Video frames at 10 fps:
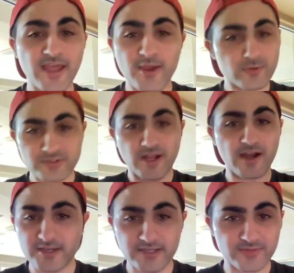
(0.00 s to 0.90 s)
It was
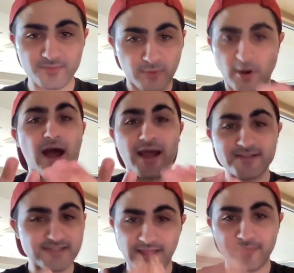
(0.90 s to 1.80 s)
not going to
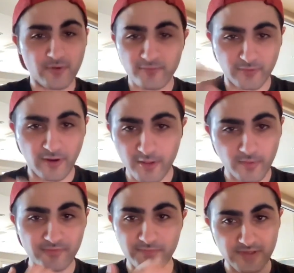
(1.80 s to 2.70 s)
pry 10th overall
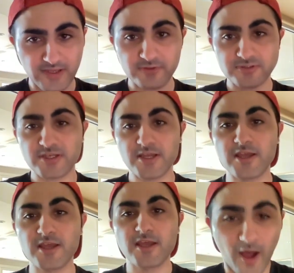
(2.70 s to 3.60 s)
away from the Devils.
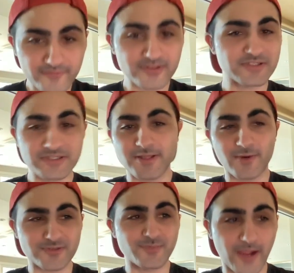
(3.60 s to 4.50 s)
Obviously, that
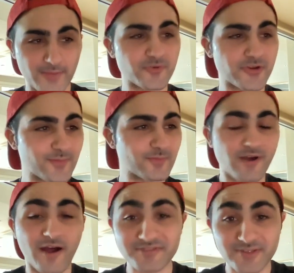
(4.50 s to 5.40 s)
was a pipe dream.
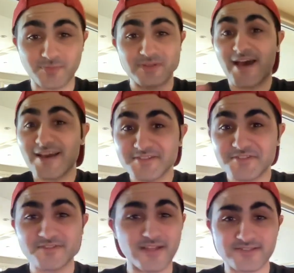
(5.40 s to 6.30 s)
Obviously, it'd be
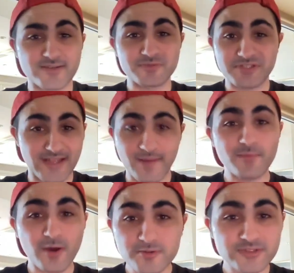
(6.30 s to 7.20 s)
nice. That's some GM
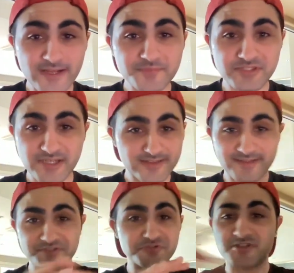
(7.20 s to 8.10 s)
mode type shit.
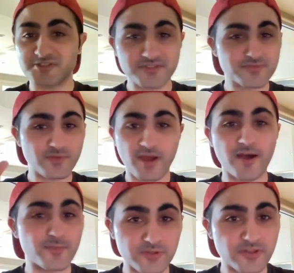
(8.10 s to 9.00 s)
That's just
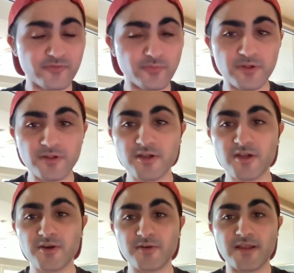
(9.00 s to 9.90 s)
unbelievable,
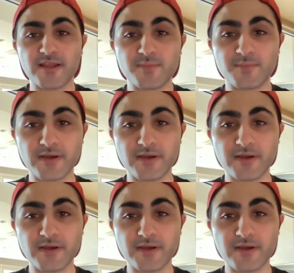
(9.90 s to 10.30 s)
right?